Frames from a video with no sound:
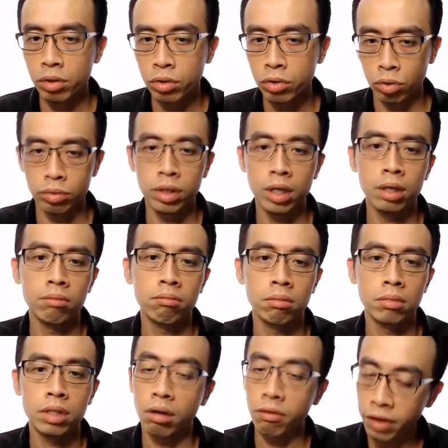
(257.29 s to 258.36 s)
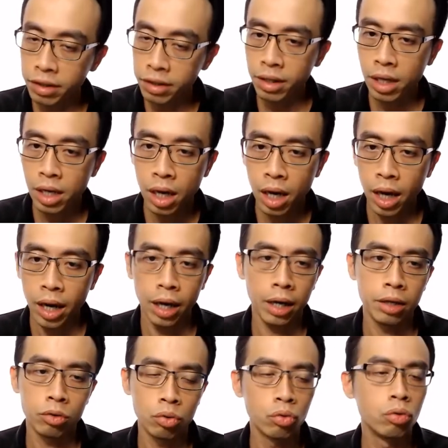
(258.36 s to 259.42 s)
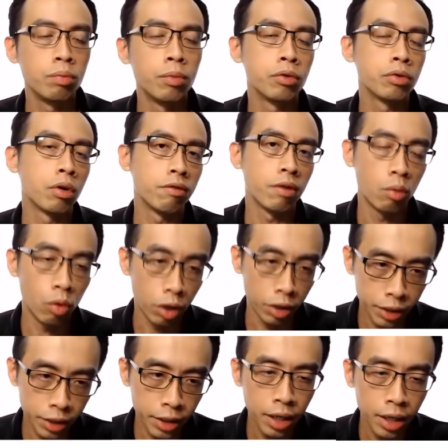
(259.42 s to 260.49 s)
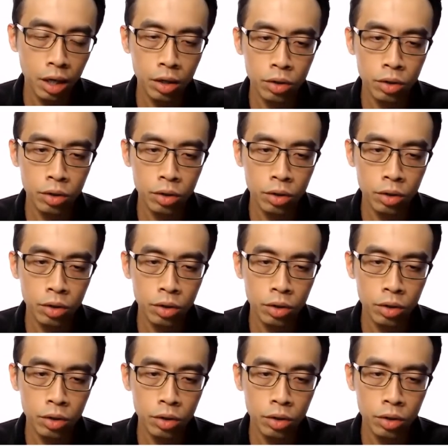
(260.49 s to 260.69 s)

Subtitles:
sodium sulfate and 2 moles of water.